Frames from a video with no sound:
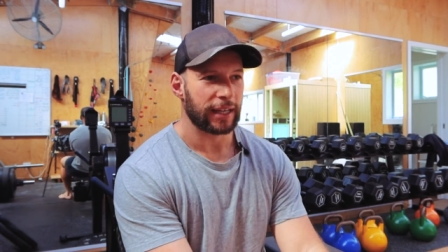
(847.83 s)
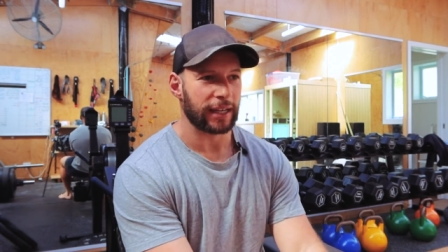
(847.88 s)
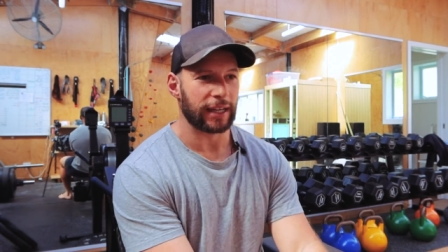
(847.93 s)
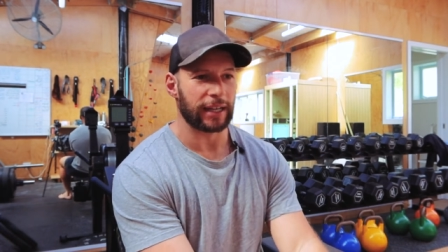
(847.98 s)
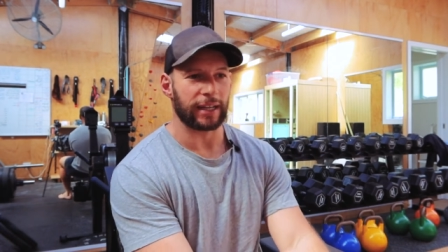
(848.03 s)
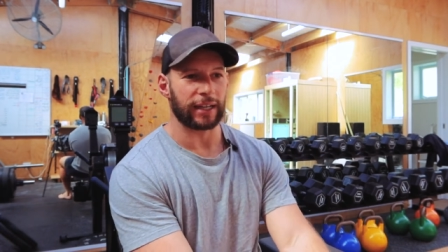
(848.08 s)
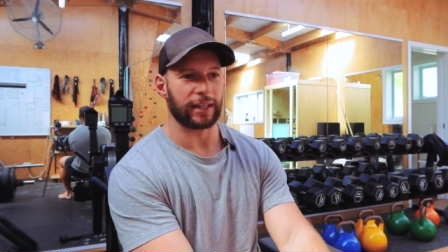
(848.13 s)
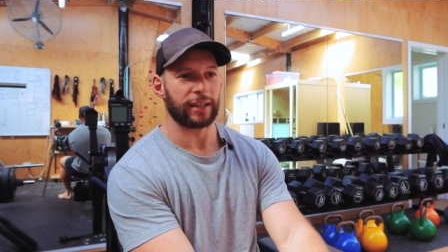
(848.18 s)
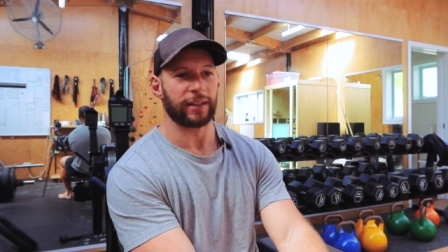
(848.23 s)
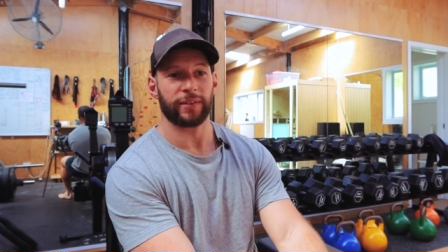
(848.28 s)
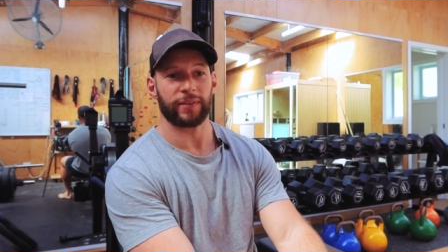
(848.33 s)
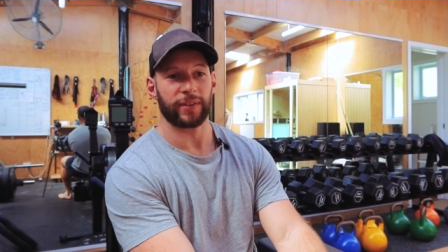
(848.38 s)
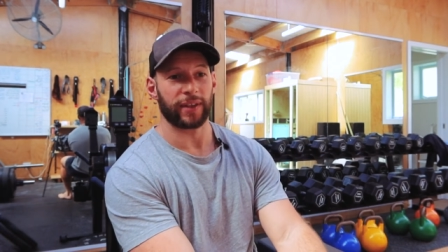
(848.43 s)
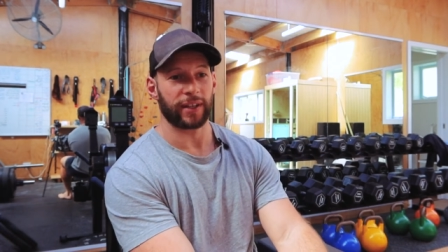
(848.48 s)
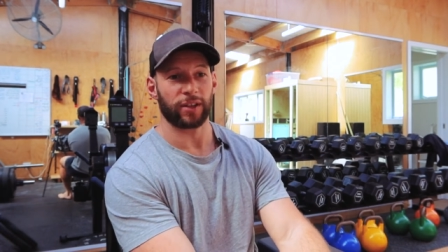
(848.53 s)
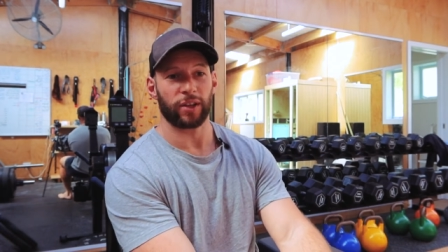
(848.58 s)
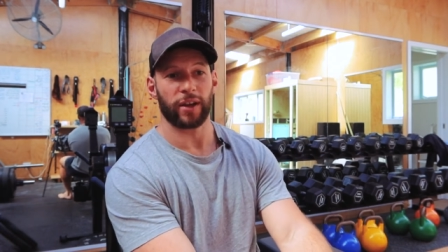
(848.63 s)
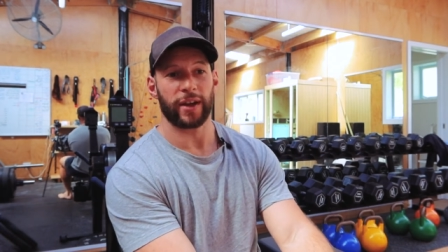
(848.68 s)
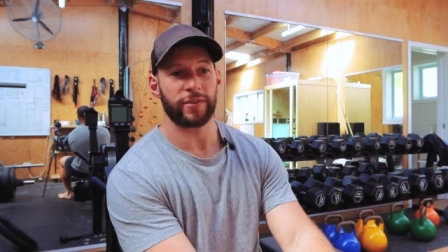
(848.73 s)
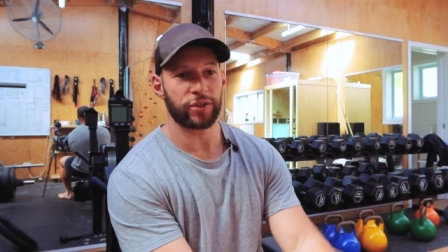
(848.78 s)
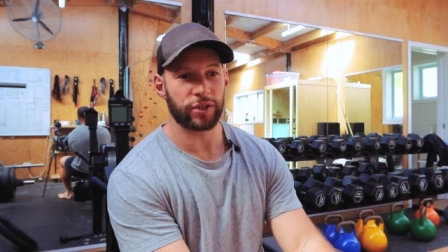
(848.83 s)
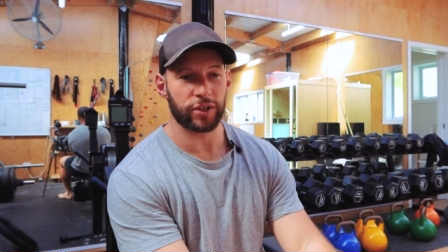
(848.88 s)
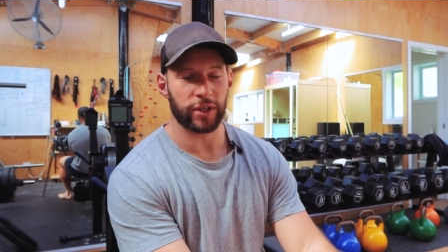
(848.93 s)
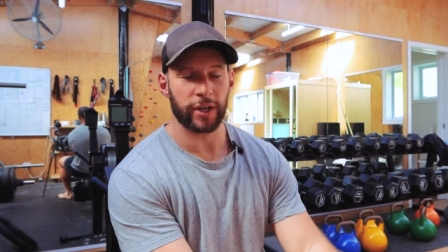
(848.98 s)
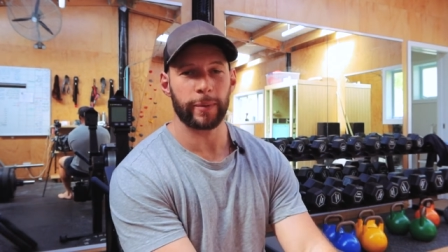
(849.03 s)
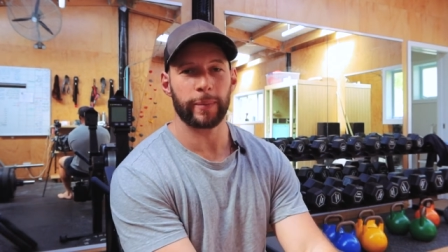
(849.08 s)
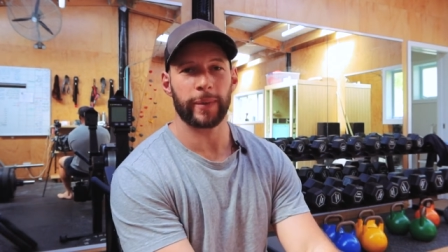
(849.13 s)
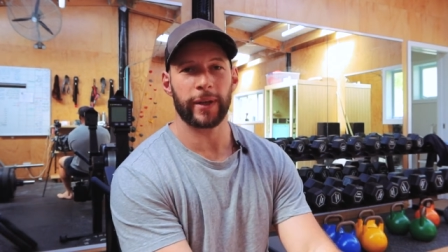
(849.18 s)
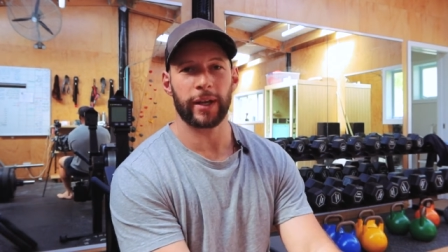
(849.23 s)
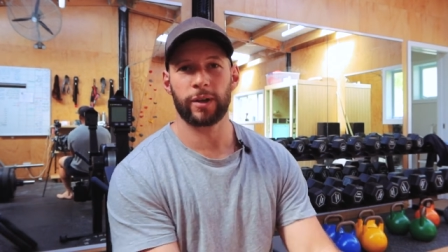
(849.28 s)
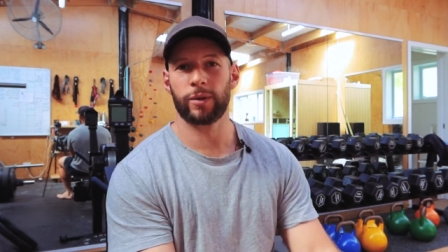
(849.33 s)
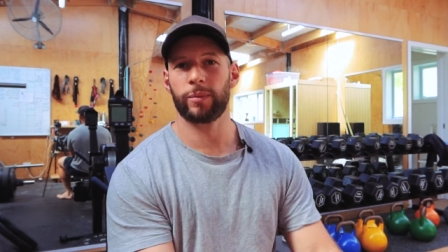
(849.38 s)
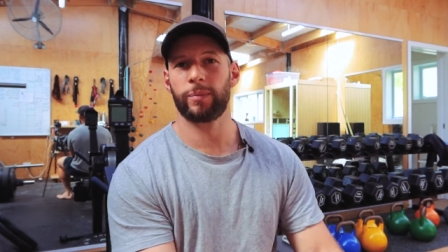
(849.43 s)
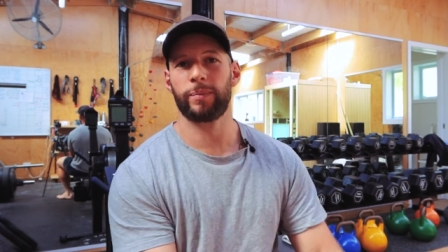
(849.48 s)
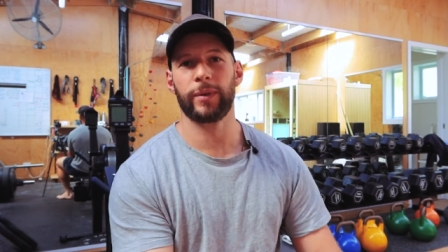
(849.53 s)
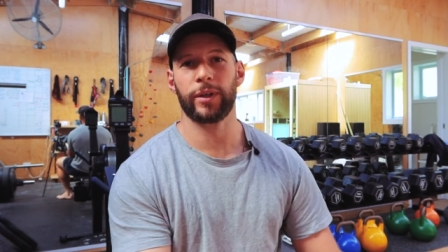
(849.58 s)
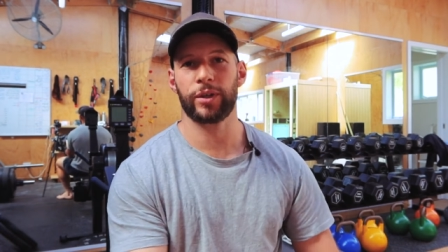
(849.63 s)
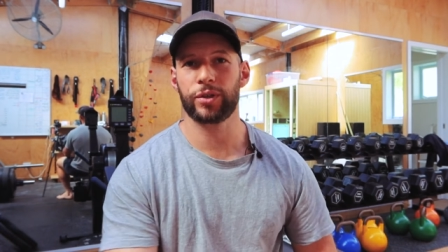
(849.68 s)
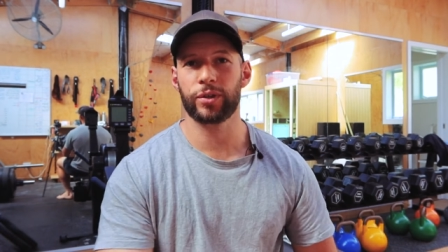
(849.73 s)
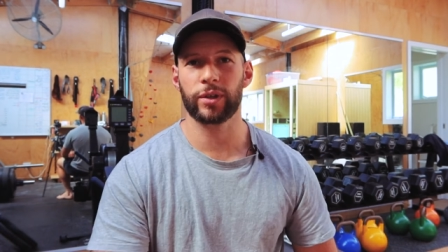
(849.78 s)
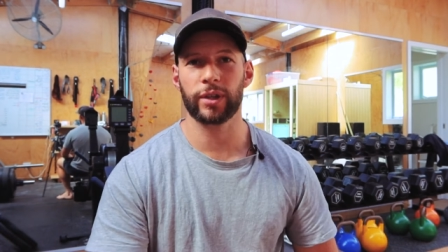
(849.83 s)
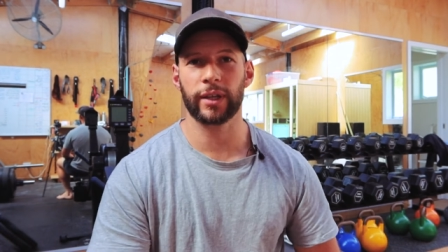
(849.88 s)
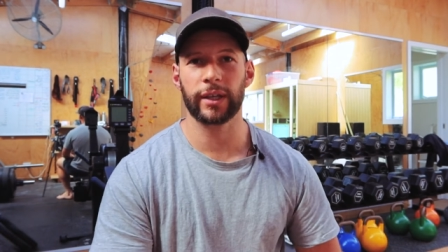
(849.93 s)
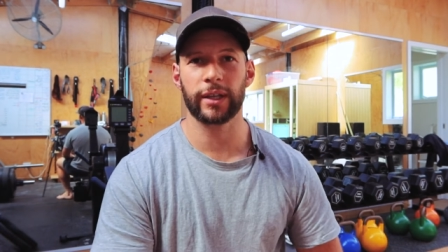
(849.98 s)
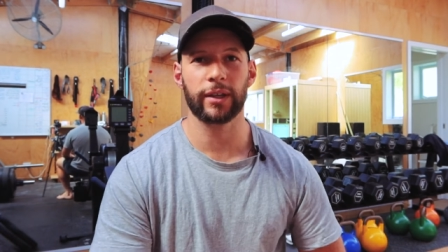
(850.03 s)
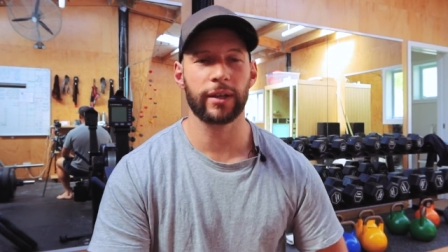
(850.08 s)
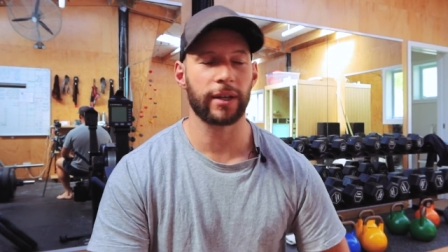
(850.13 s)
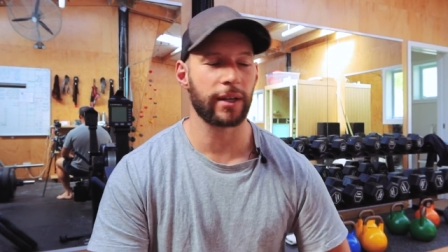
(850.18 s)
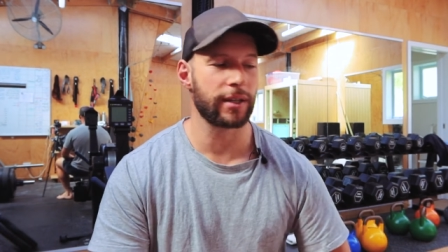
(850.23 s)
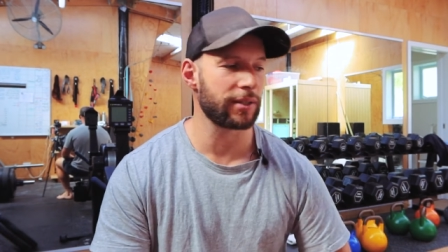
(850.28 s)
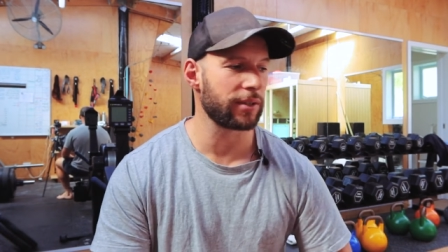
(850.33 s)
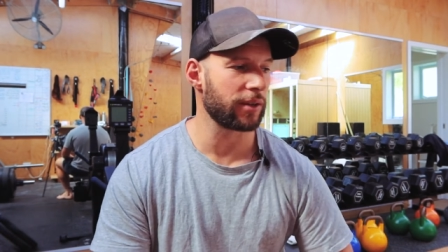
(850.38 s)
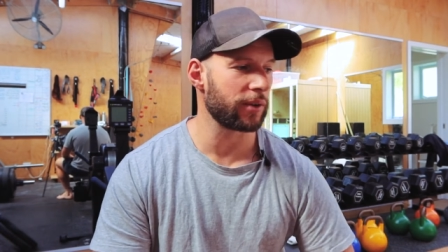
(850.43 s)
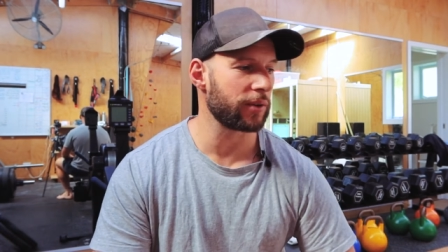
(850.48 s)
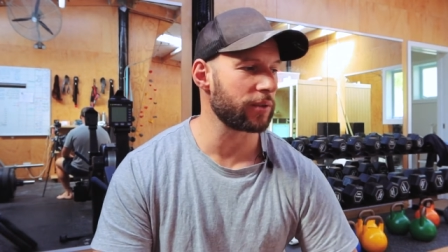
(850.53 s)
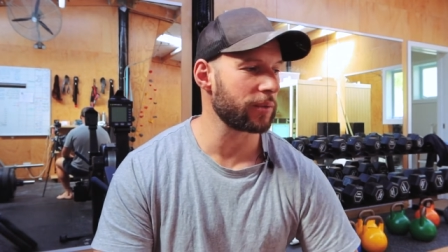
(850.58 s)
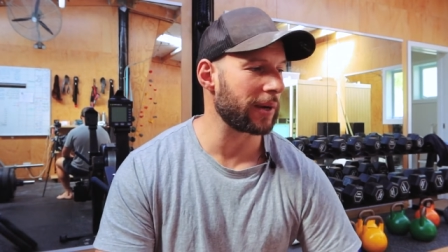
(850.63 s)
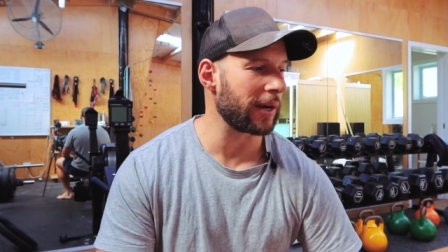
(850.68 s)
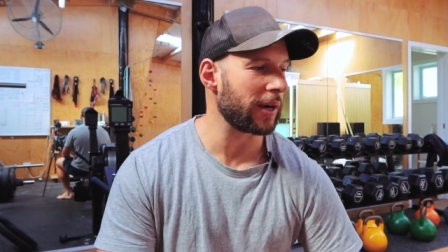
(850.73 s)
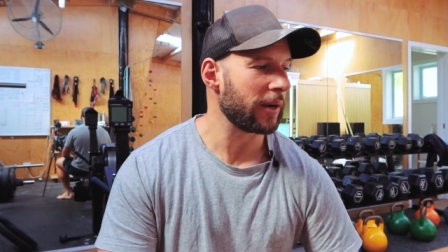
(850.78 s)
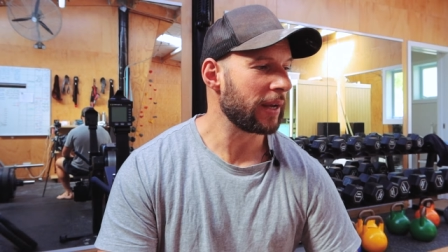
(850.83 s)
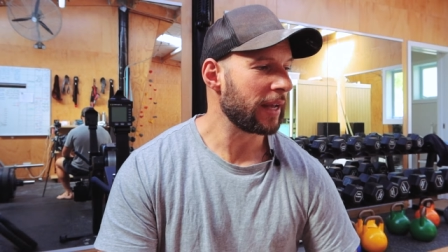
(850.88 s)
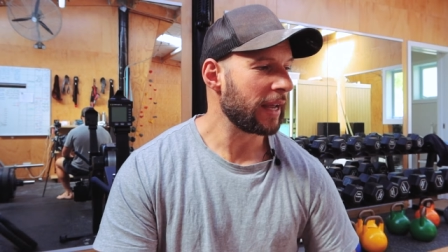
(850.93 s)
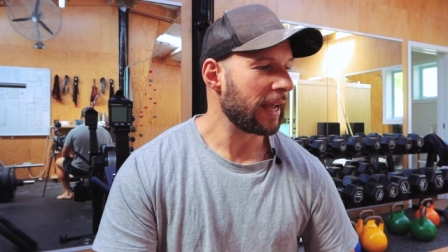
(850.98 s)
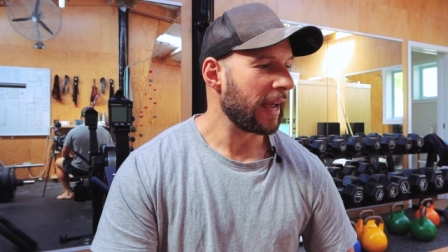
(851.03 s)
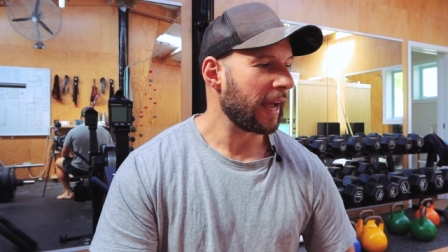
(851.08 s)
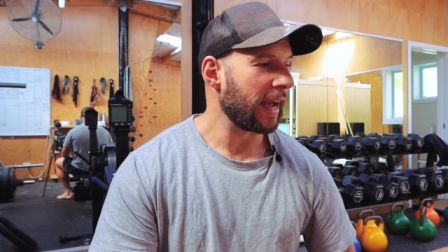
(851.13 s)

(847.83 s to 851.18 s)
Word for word: Uh, if they live stream it, I'll be sure to let you guys know as well.